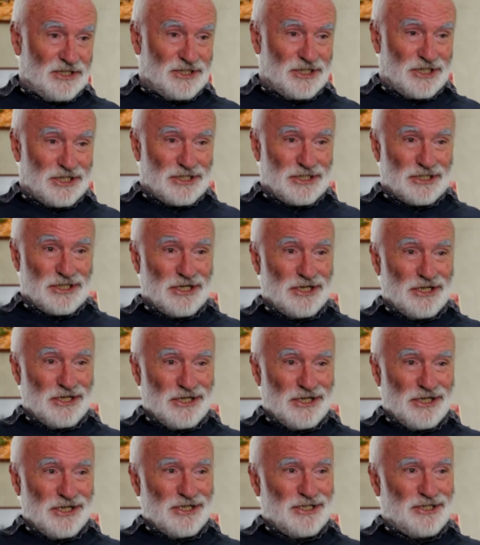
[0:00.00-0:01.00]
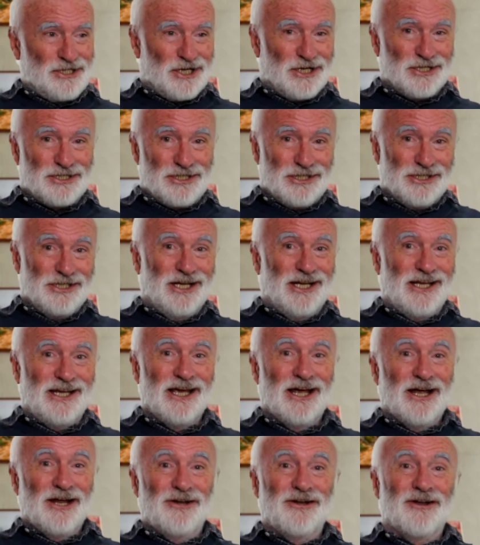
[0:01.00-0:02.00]
She's
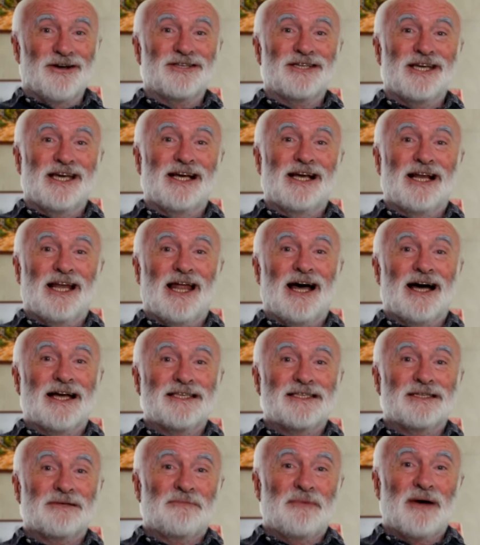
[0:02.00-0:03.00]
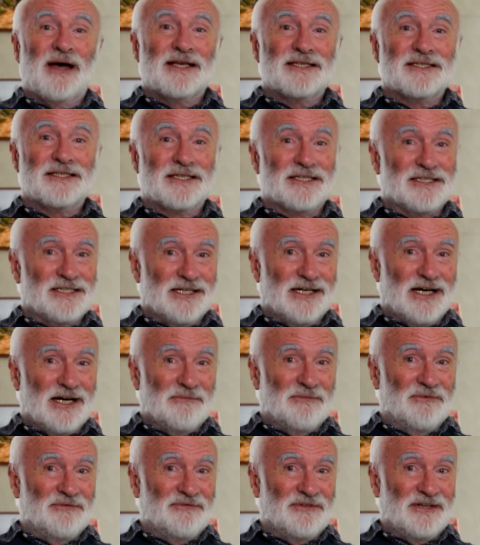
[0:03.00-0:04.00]
certainly not inclined to pass the
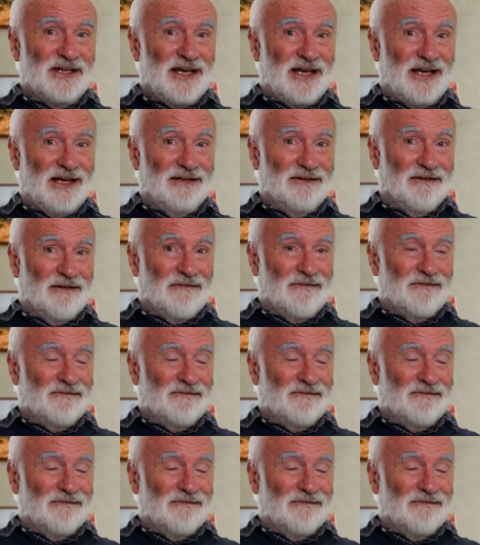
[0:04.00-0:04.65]
time of day.